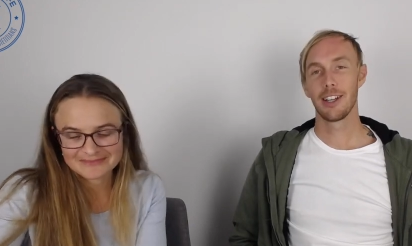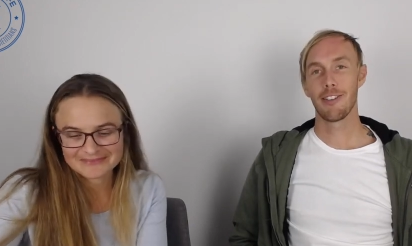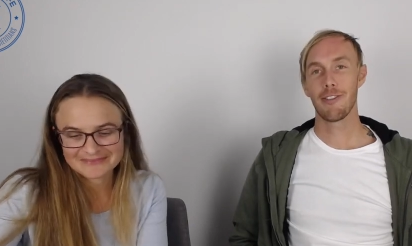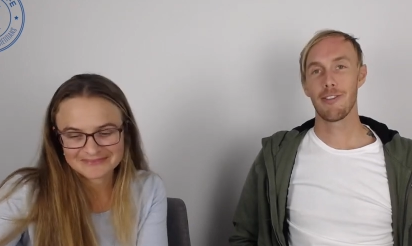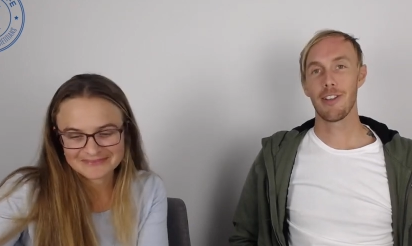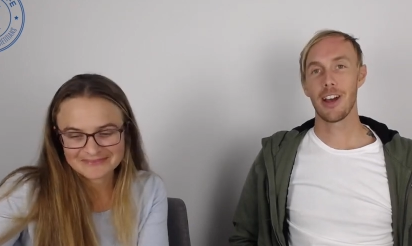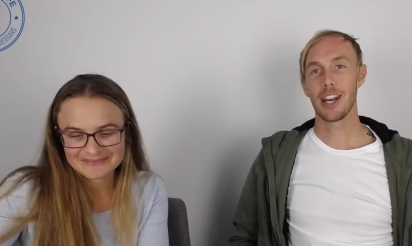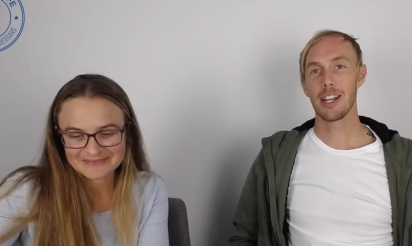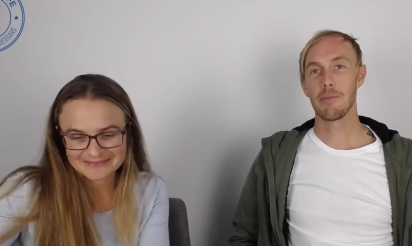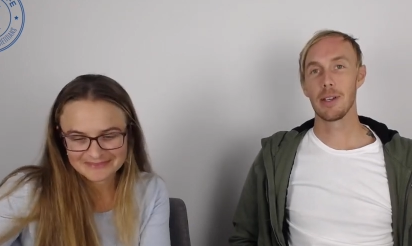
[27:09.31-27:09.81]

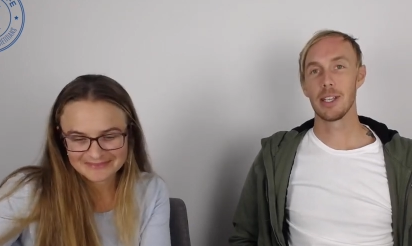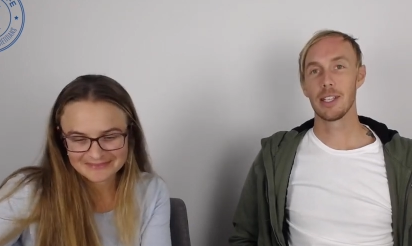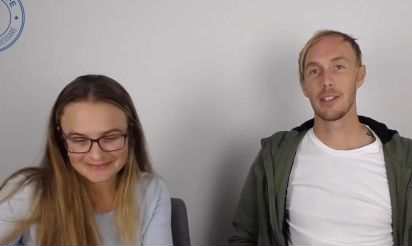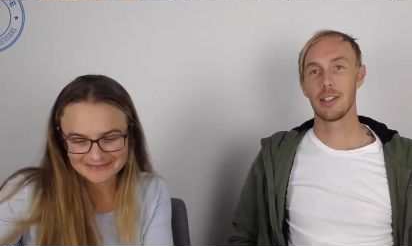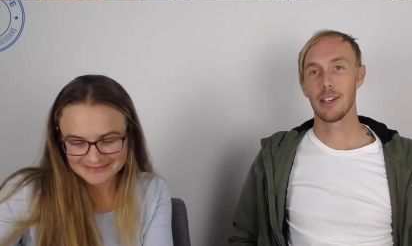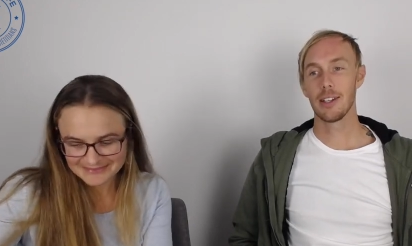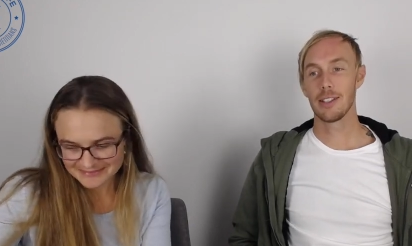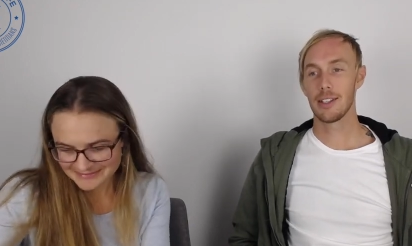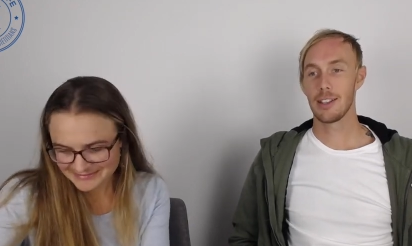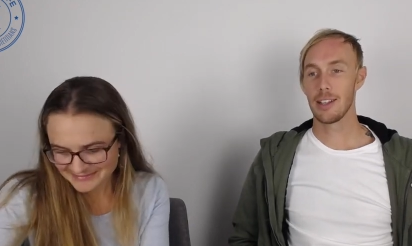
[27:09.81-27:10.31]
Speaker 1: fatty
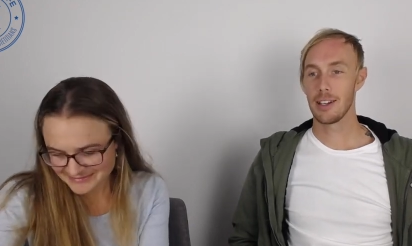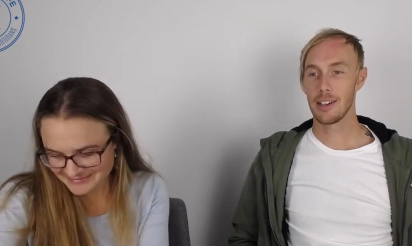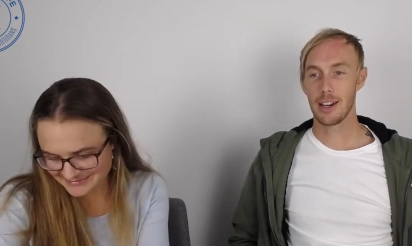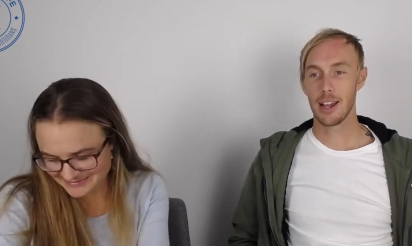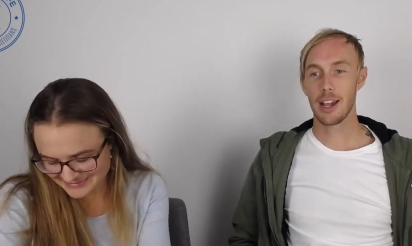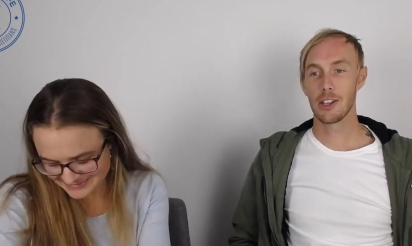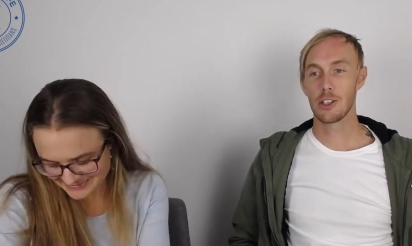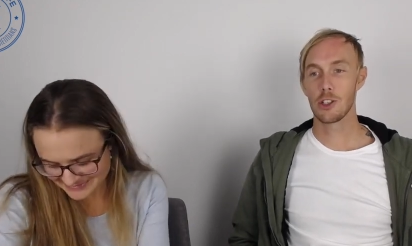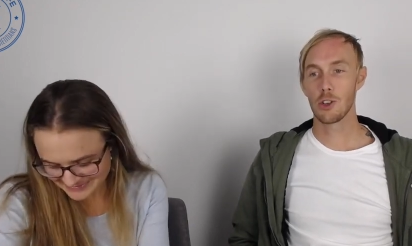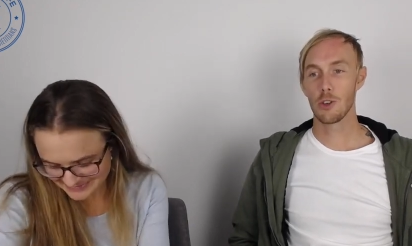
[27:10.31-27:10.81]
biscuits, then
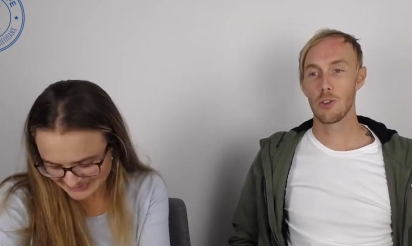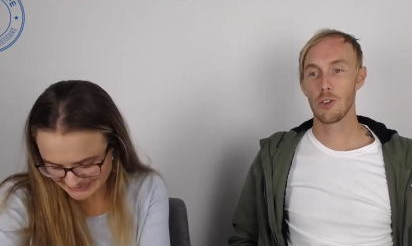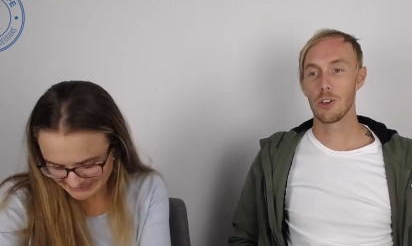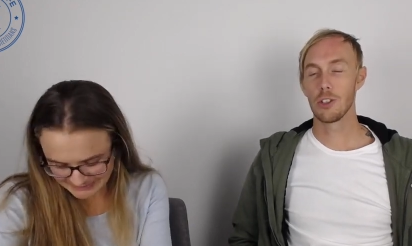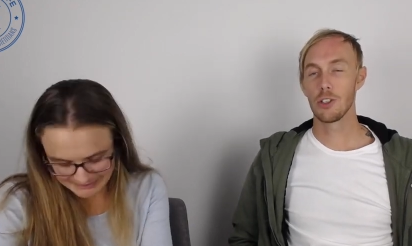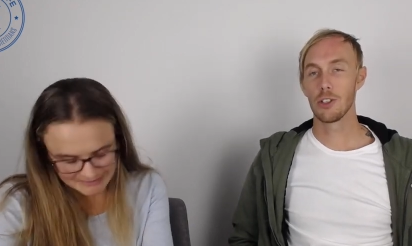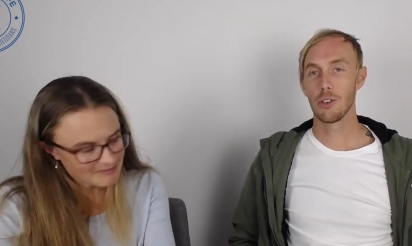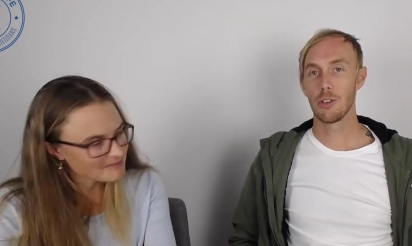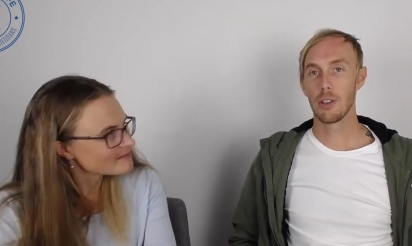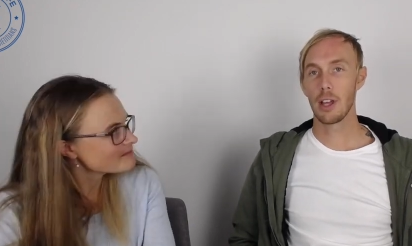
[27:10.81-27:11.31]
yeah, sure,
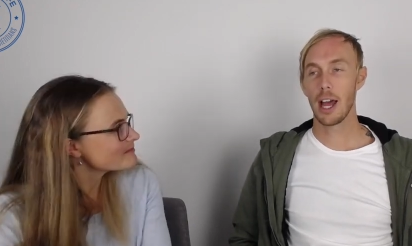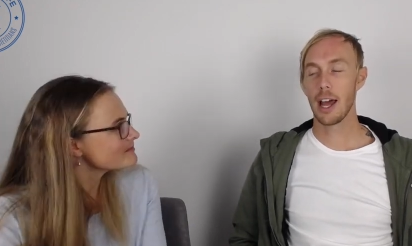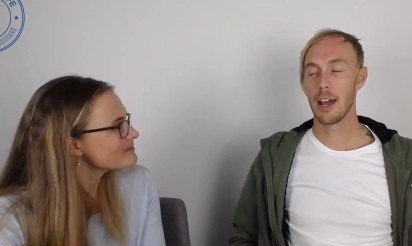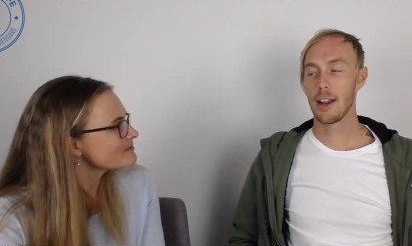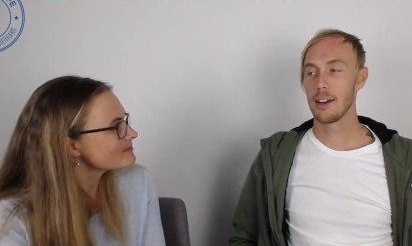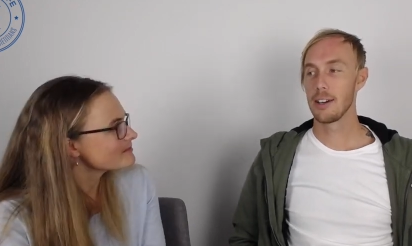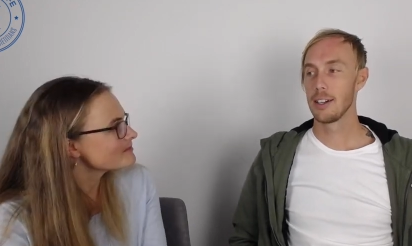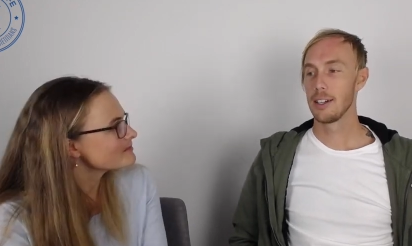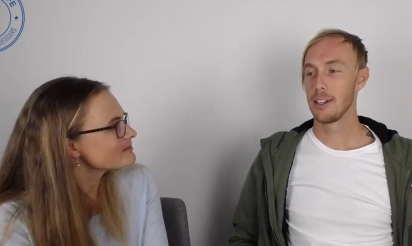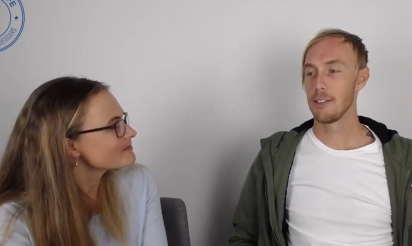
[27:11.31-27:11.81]
do
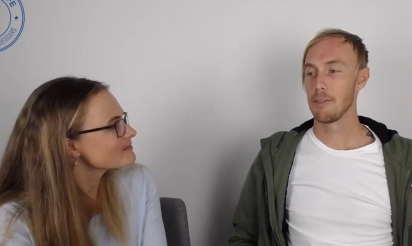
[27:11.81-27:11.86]
that.